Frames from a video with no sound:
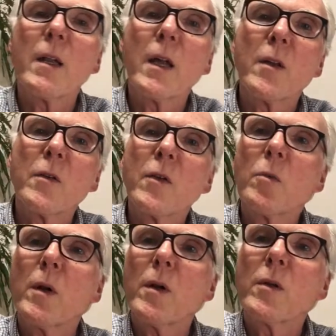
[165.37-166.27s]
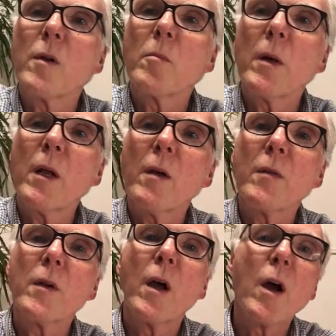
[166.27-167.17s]
that is this one. It's called
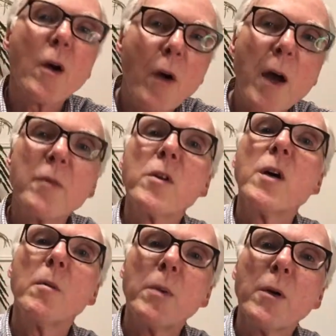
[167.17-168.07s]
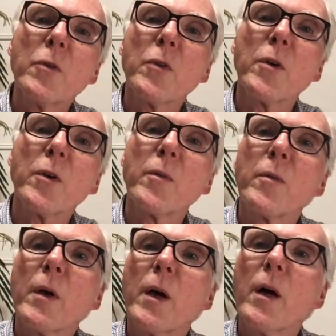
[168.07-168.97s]
Belhaven Craft Pilsner.
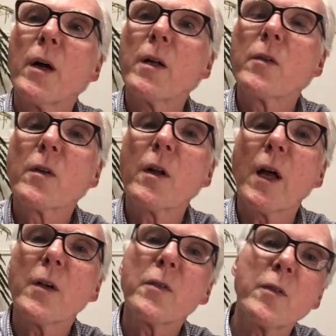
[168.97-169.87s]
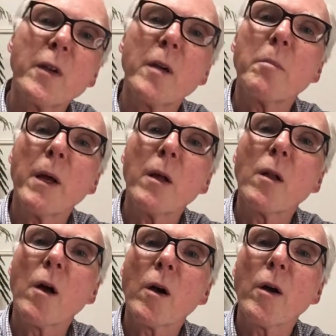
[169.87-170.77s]
It's classed as a pale
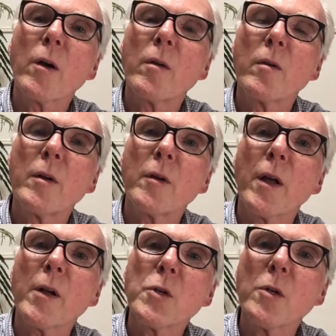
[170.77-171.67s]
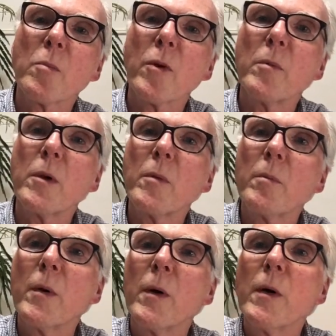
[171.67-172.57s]
lager, international premium,
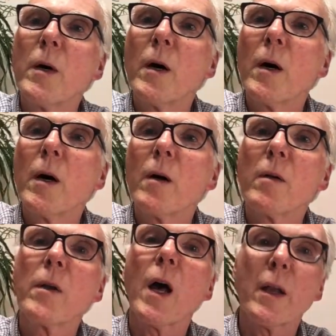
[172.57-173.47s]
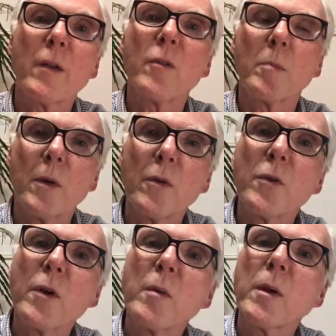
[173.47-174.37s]
not as a
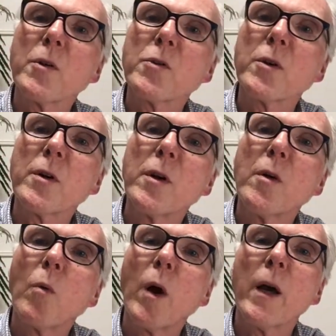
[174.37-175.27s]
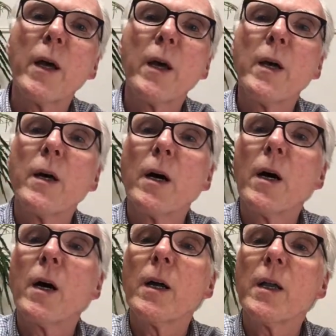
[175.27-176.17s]
Pilsner. I'm not sure why.
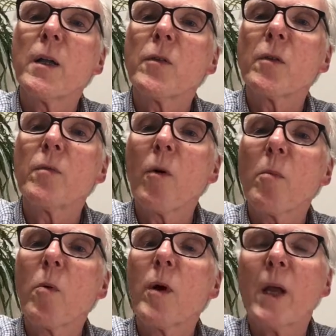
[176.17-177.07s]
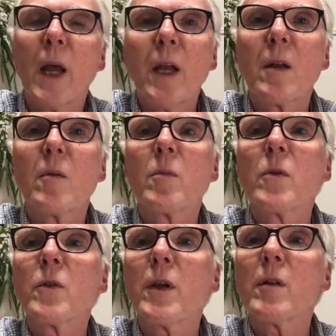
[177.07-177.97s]
It is a
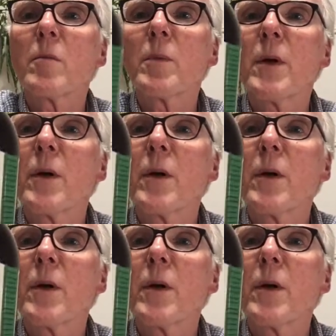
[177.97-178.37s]
4.8% beer,